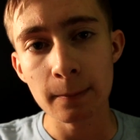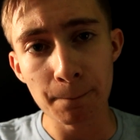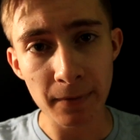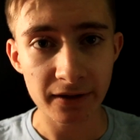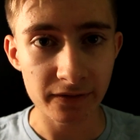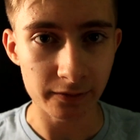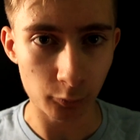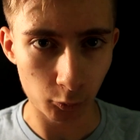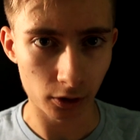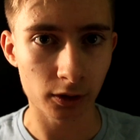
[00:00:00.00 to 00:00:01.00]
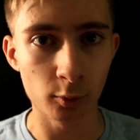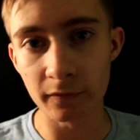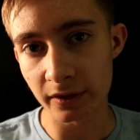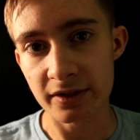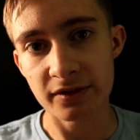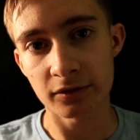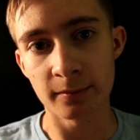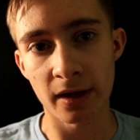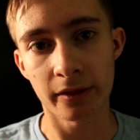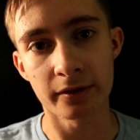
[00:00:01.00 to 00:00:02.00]
make it work with these 3
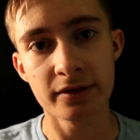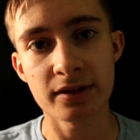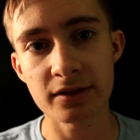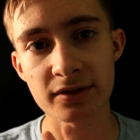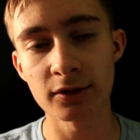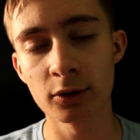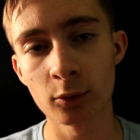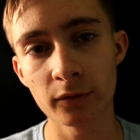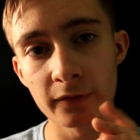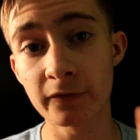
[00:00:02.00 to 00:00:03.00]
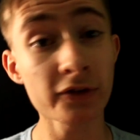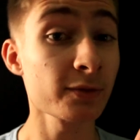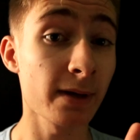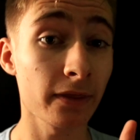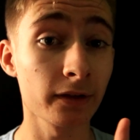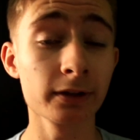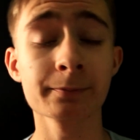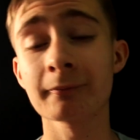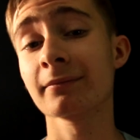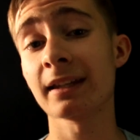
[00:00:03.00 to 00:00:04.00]
methods. So the first
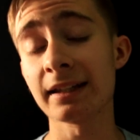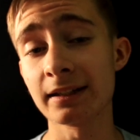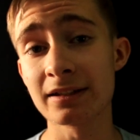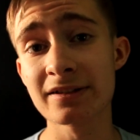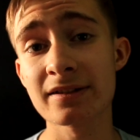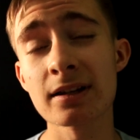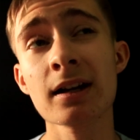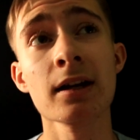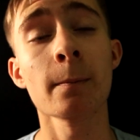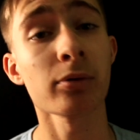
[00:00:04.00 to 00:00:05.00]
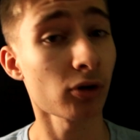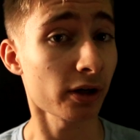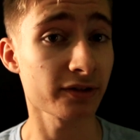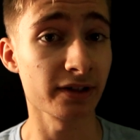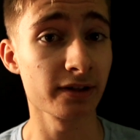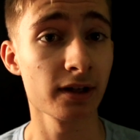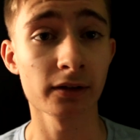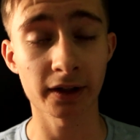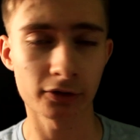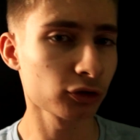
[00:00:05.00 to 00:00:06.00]
method is proxy,
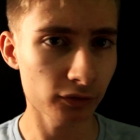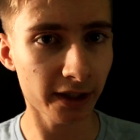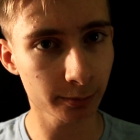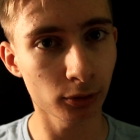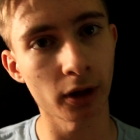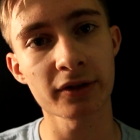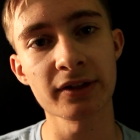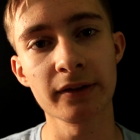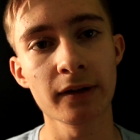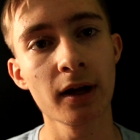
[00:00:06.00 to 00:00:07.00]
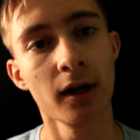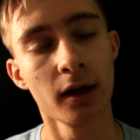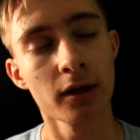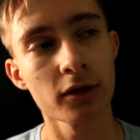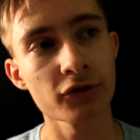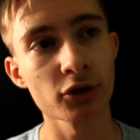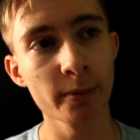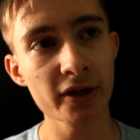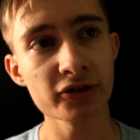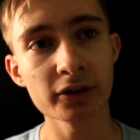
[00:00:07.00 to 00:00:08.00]
like a direct proxy. So
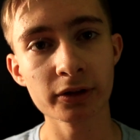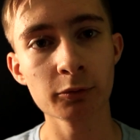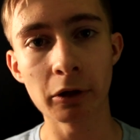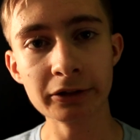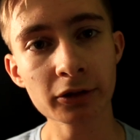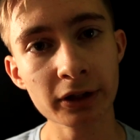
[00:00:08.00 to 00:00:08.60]
basically when you're